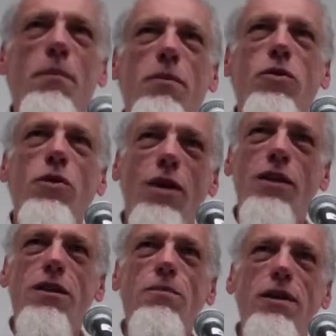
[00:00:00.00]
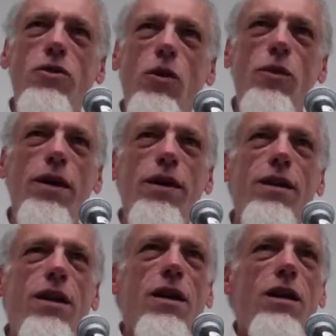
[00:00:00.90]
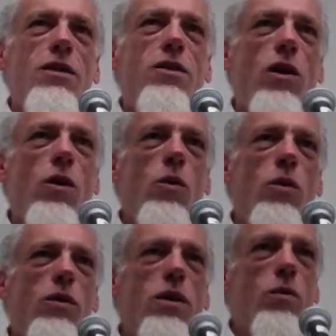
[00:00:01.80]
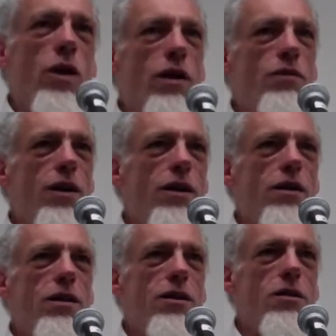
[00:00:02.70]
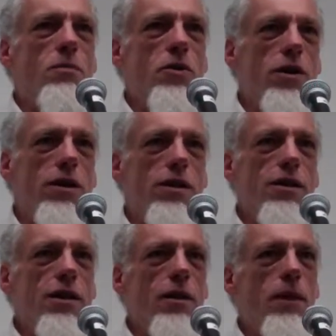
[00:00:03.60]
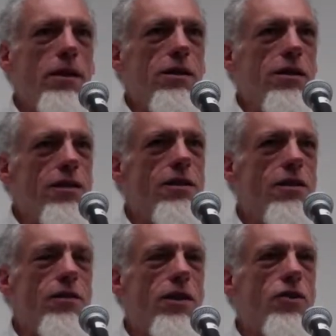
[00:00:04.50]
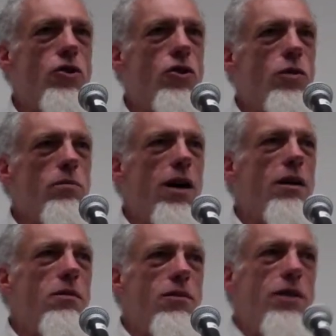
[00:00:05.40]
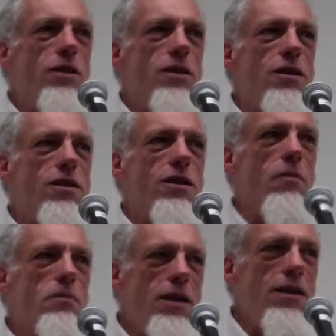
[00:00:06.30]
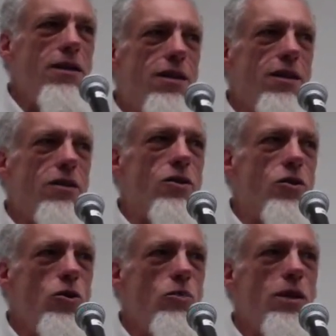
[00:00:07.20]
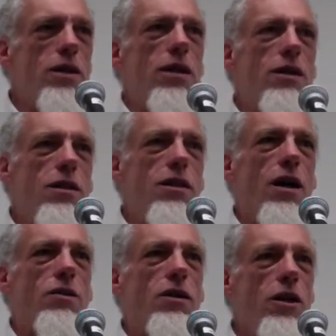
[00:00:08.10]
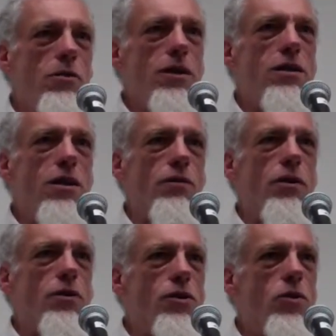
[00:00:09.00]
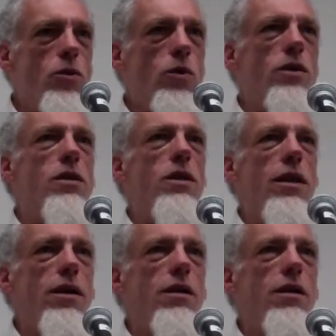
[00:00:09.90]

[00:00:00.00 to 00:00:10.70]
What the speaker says: So you have that space already. So then what I've done is periodically then I make lists of things just to remind me of incidents that mean things to me, and then I'll tell myself those stories, and